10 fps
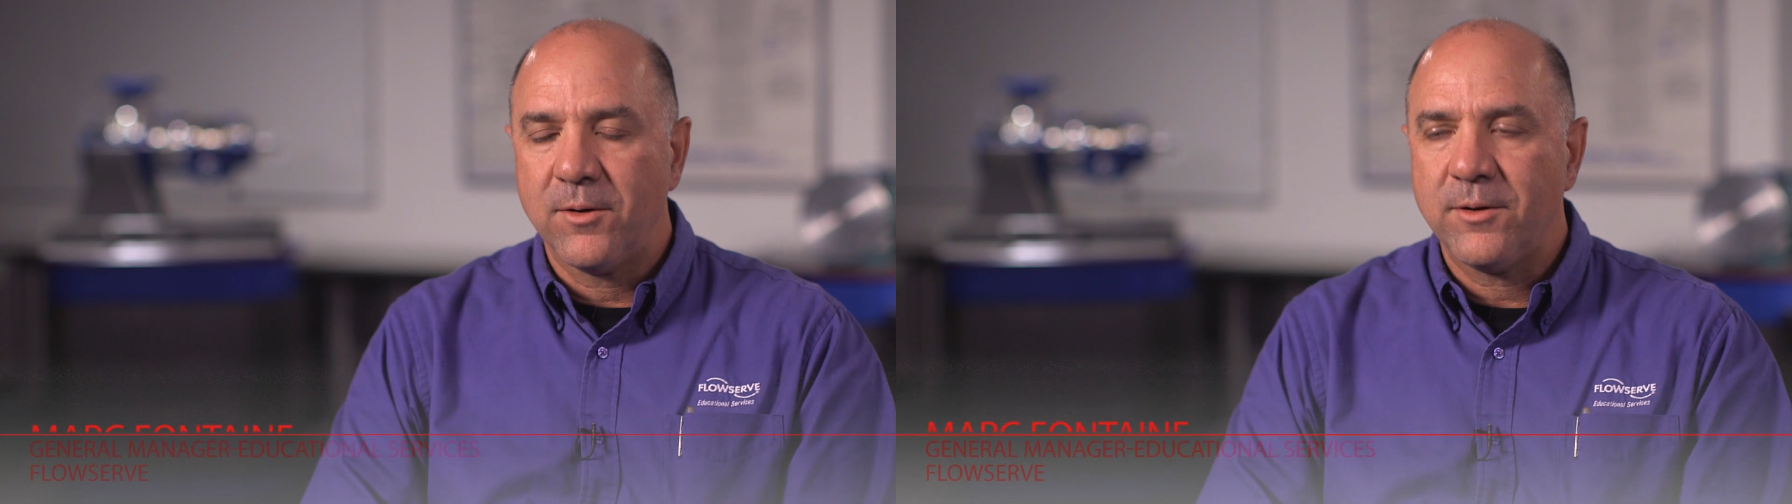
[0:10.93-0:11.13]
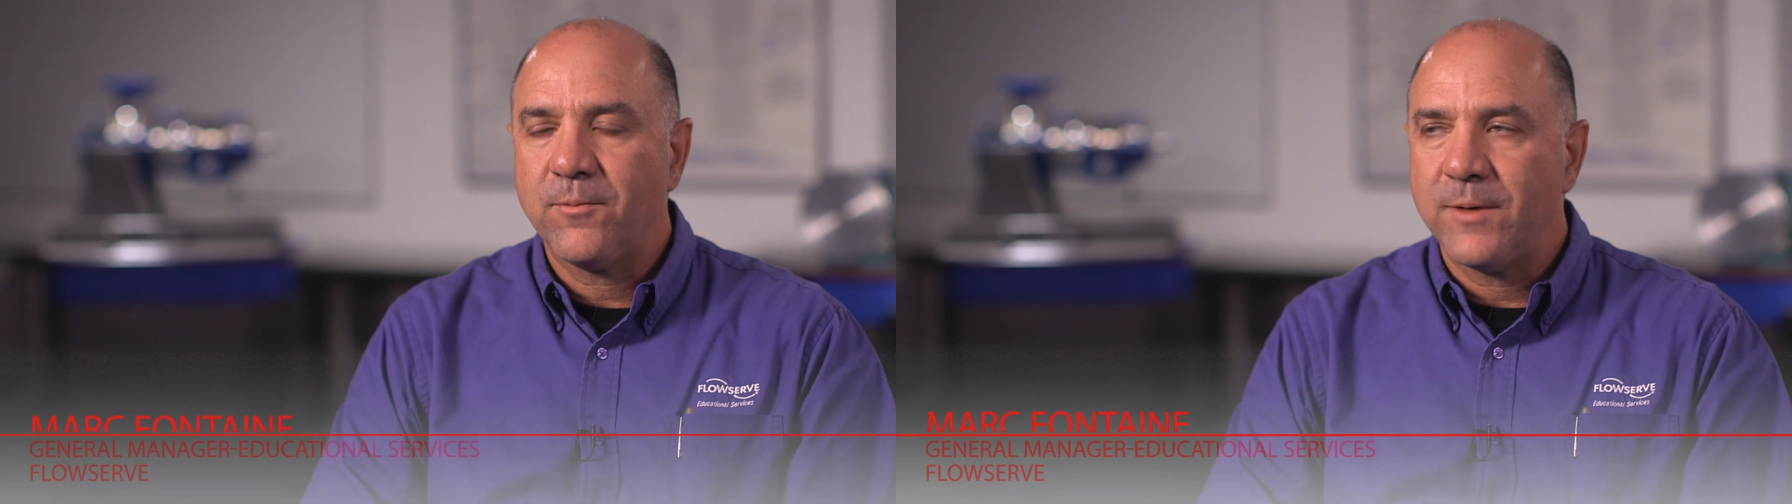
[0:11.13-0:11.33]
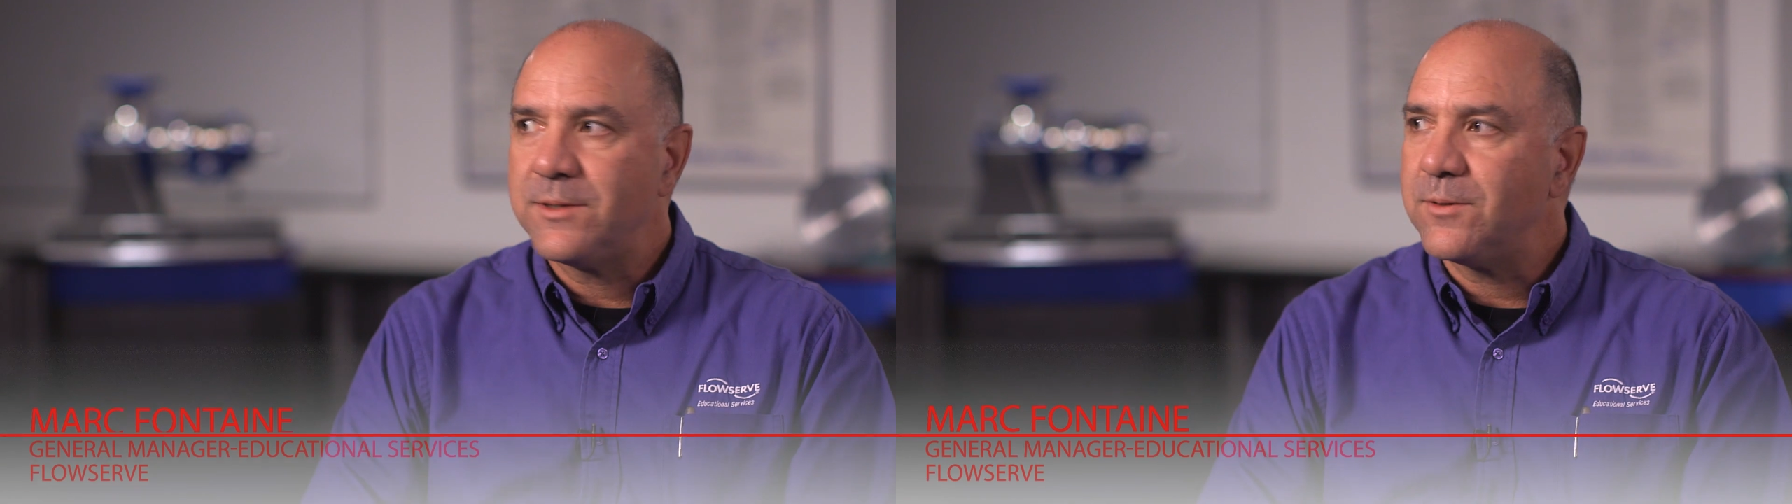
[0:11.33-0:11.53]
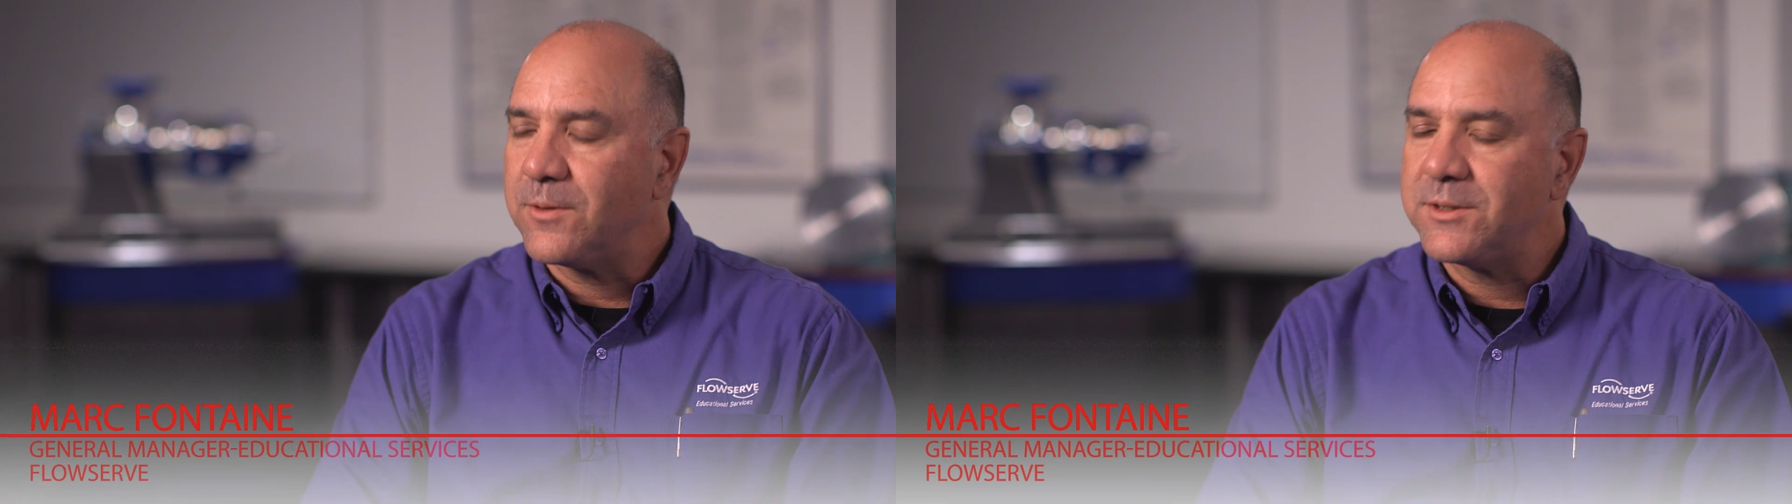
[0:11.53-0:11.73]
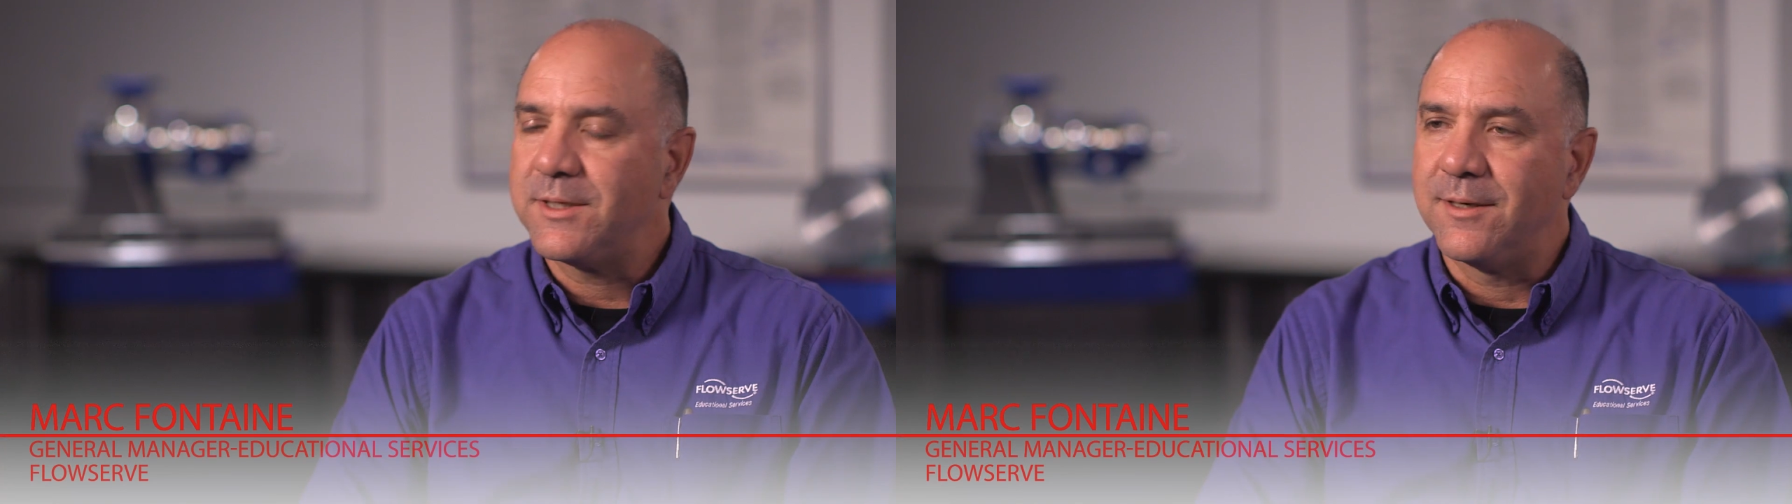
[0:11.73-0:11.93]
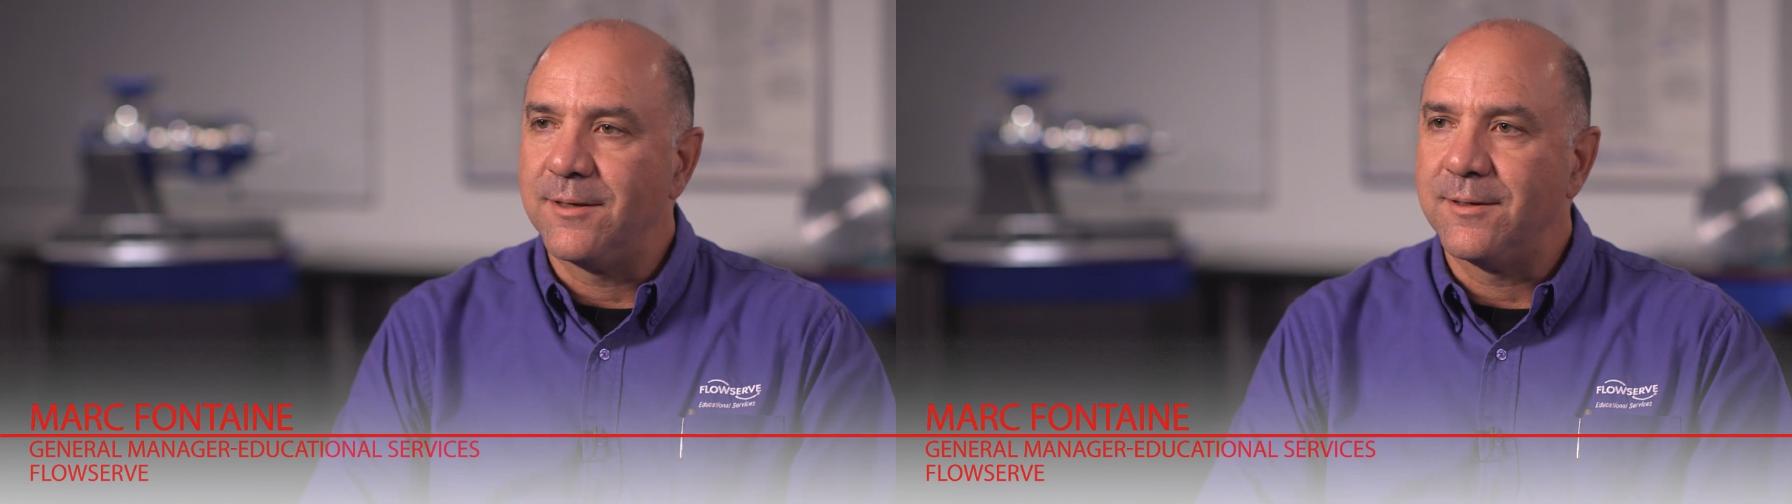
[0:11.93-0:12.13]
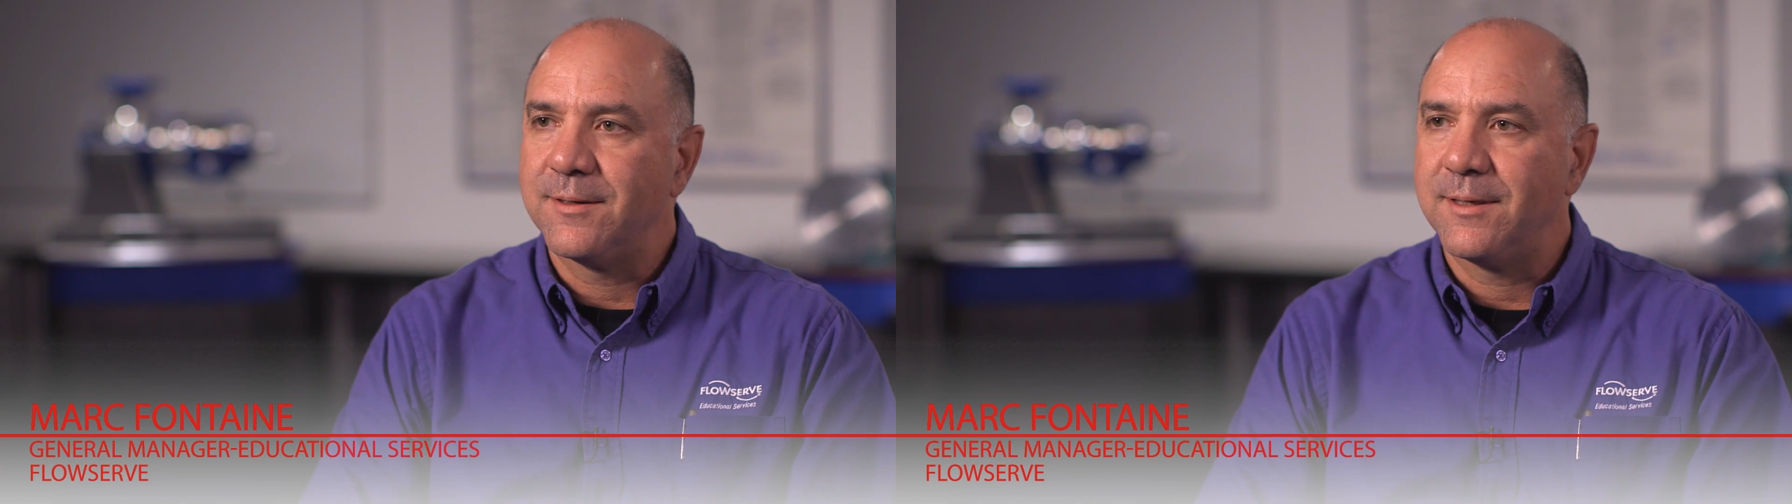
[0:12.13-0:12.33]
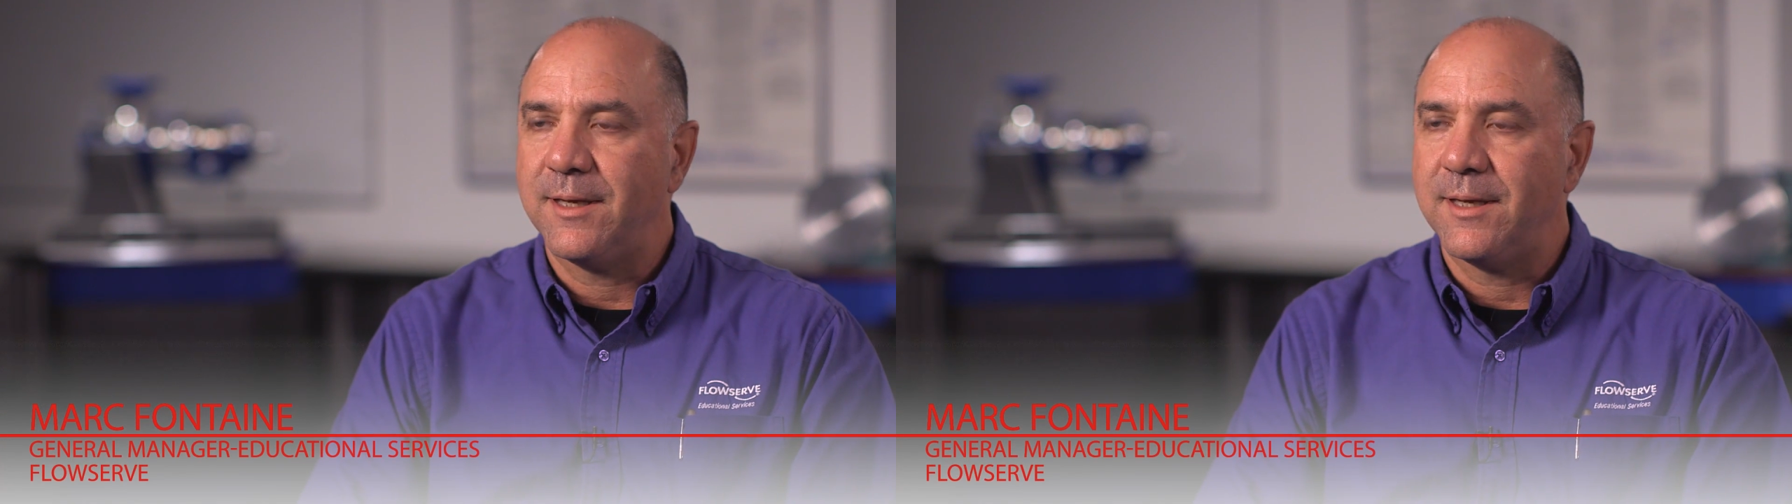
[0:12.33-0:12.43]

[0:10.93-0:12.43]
Learning Resource Center